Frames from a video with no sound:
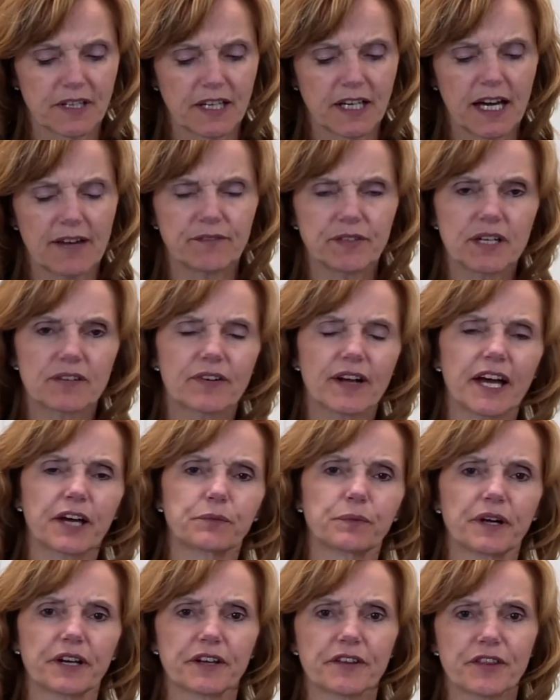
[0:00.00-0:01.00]
Have you ever had
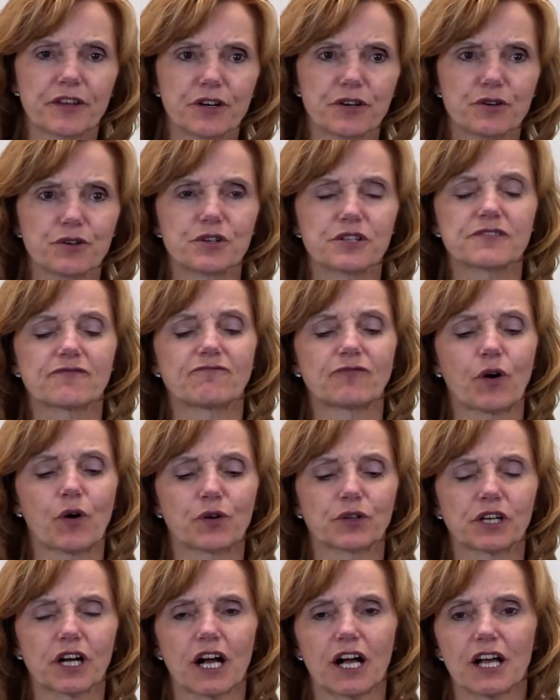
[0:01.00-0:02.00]
one of those
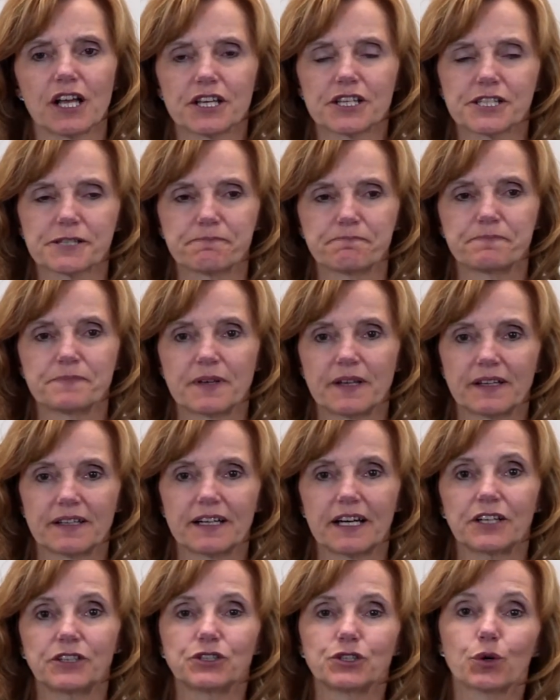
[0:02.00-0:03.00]
phone calls
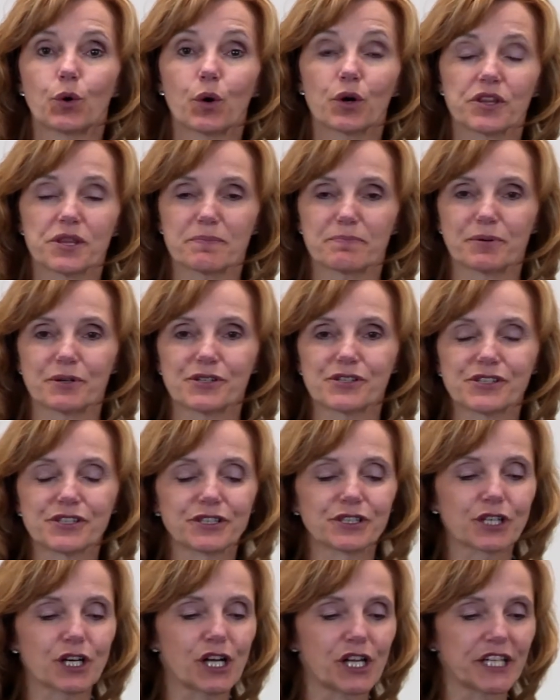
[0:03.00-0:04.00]
and you're the
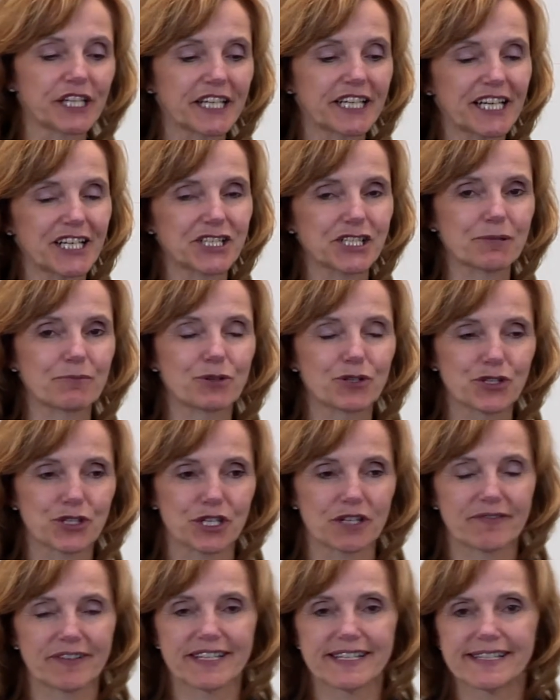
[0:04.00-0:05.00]
person calling customer
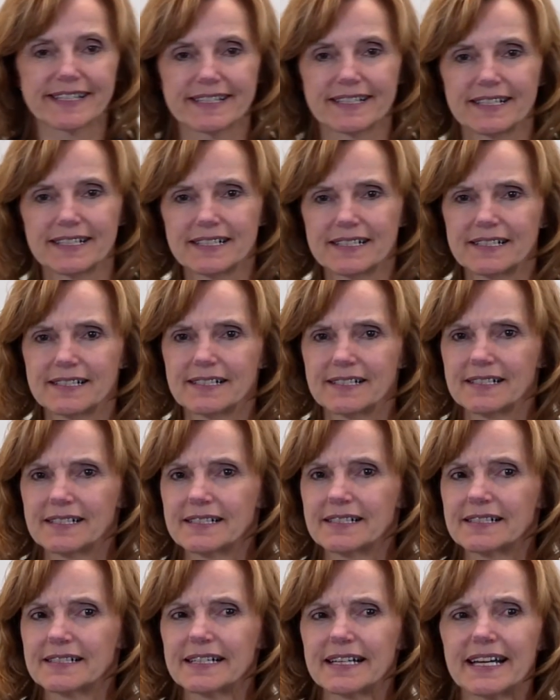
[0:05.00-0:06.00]
service
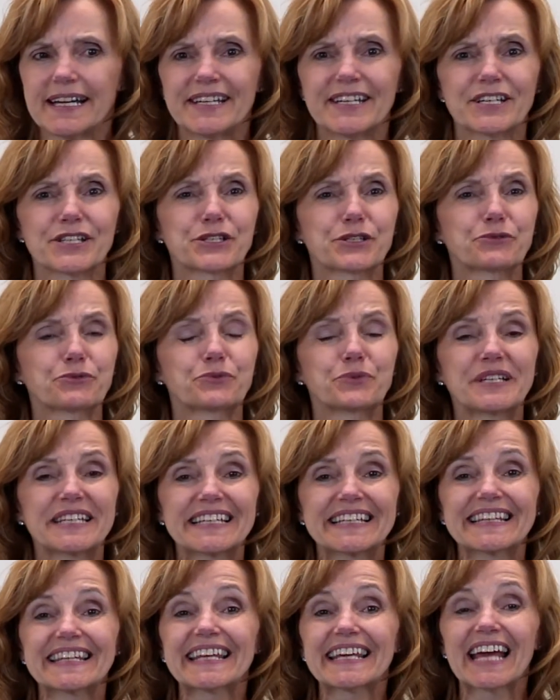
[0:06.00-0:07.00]
and it's
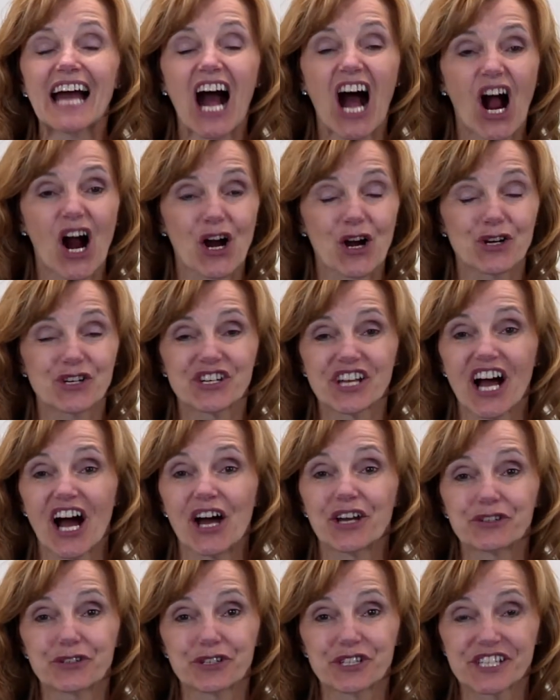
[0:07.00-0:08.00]
really hard to
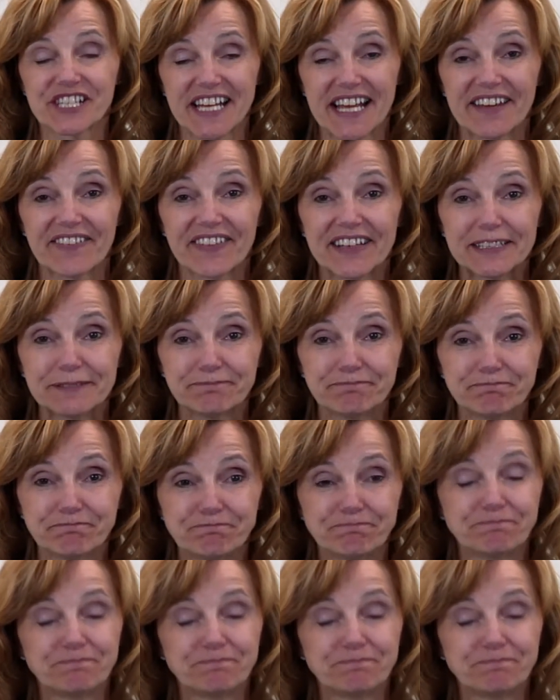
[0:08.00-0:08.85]
understand them?